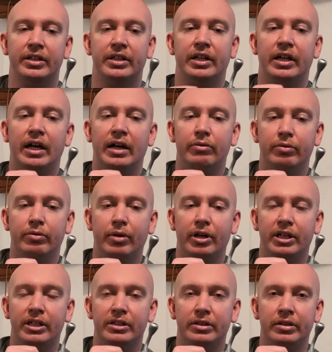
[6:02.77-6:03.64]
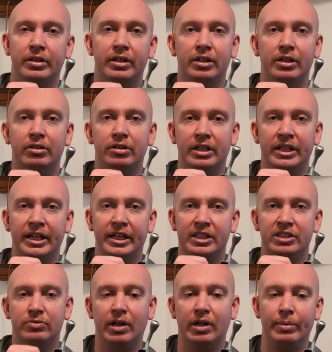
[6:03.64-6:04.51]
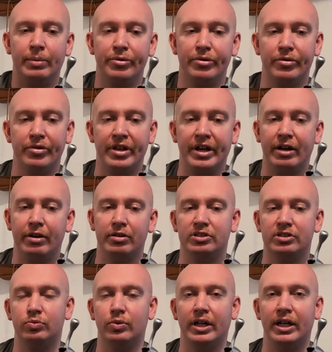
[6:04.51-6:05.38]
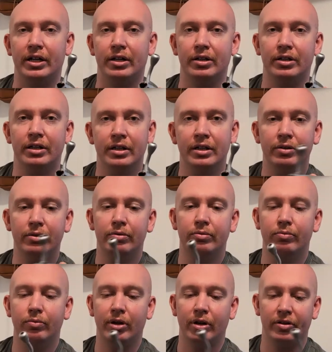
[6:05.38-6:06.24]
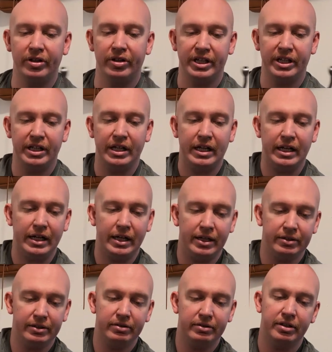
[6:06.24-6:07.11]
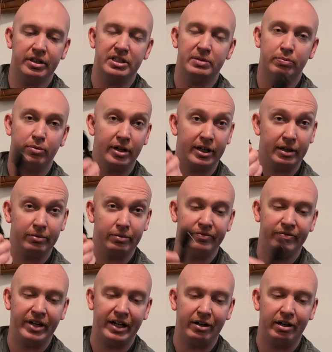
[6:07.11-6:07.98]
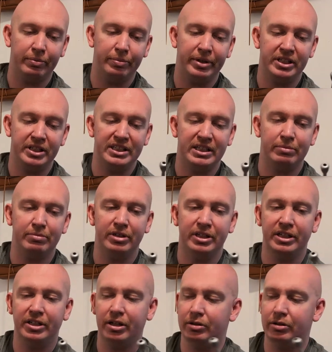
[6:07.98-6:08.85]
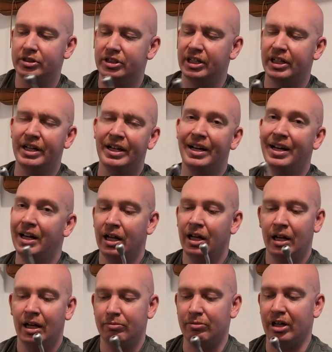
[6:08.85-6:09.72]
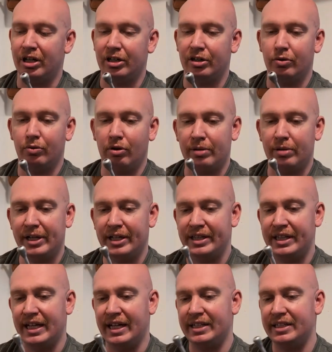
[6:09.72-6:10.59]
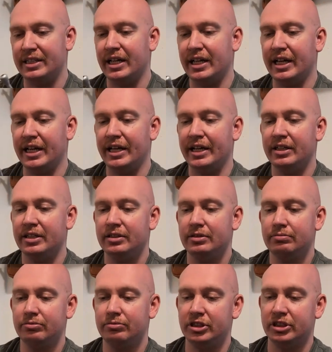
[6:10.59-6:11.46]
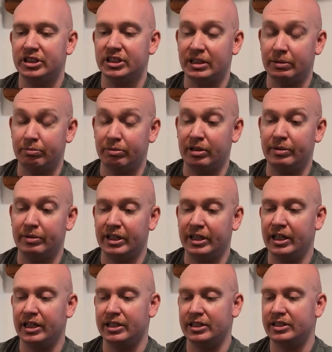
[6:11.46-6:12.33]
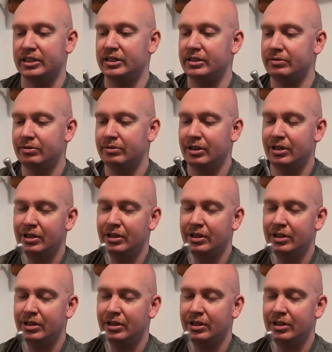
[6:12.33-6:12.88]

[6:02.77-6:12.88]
then I would run a cleaning swab through there as well, where the spring and firing pin assembly goes. Not going to worry about that today, just simply because